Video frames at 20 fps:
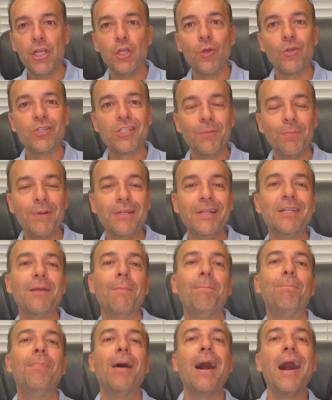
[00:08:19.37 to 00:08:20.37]
you'll simply need to
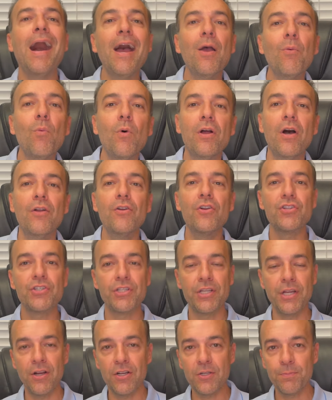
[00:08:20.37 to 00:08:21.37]
buy one hundred
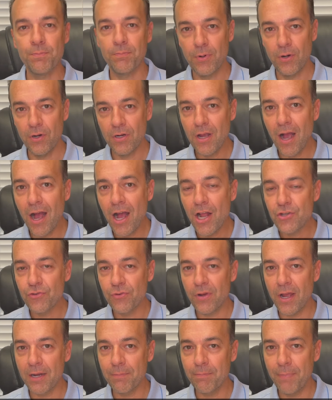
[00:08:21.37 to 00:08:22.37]
shares per
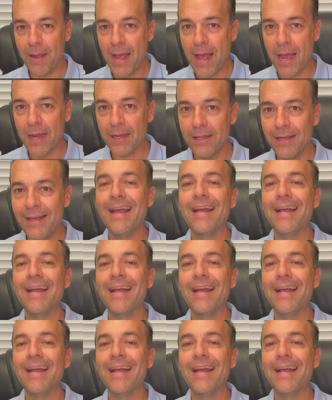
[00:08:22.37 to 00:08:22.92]
contract back